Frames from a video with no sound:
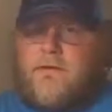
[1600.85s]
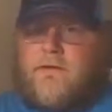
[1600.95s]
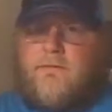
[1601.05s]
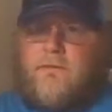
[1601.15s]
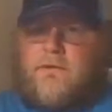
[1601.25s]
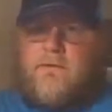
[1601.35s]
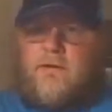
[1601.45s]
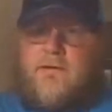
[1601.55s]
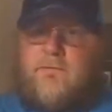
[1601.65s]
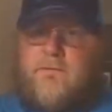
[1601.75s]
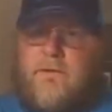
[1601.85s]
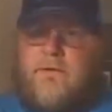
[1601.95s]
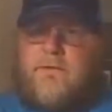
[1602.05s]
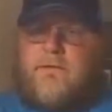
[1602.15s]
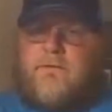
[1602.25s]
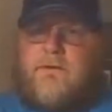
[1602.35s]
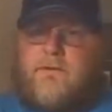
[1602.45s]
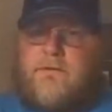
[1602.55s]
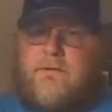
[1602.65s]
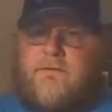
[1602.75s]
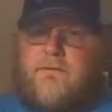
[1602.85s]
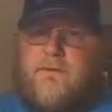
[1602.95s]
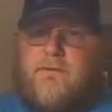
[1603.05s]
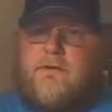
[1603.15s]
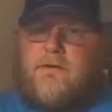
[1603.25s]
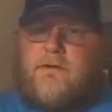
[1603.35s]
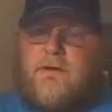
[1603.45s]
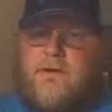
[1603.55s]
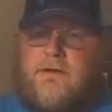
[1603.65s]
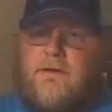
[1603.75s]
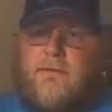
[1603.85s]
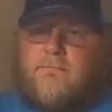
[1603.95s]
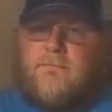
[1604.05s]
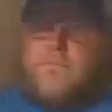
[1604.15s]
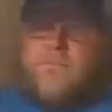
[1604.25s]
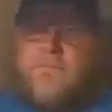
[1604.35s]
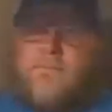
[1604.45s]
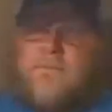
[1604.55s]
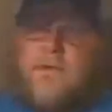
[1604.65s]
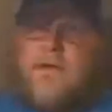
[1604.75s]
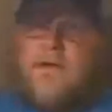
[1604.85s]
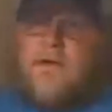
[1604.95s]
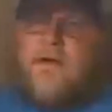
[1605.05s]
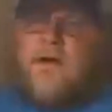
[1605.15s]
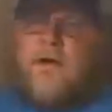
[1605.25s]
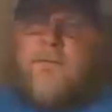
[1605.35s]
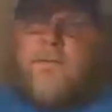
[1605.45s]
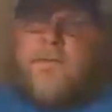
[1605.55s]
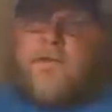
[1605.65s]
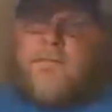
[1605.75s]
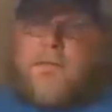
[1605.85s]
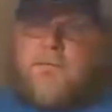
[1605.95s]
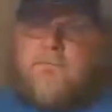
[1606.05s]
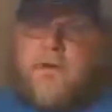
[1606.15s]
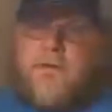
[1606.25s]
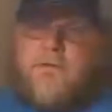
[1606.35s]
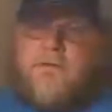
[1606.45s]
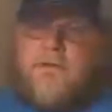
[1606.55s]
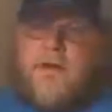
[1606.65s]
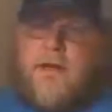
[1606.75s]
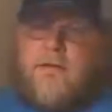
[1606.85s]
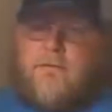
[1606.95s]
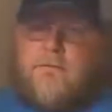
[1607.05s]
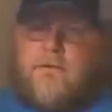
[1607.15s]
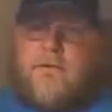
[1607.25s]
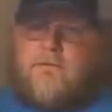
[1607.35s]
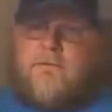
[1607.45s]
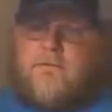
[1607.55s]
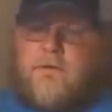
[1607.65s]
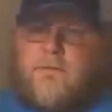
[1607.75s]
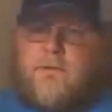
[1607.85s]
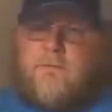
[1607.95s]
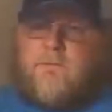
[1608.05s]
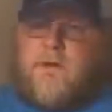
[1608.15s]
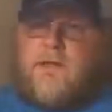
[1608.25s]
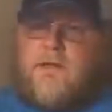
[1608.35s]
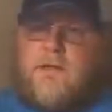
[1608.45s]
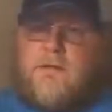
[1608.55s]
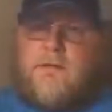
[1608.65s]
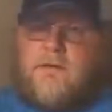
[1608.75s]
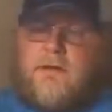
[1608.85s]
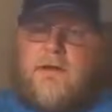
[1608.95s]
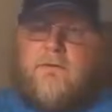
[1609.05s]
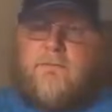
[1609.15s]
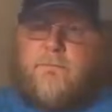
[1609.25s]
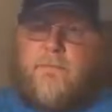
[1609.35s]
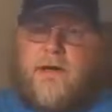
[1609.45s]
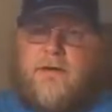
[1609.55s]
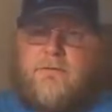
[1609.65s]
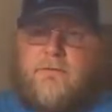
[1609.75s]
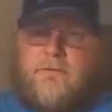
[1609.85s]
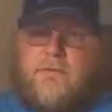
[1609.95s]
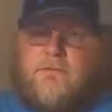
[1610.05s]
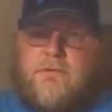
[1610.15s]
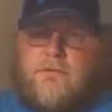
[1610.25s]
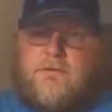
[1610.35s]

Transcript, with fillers: If first time fishing adventures is still in here, I'm hoping to get my boat out this coming weekend if possible.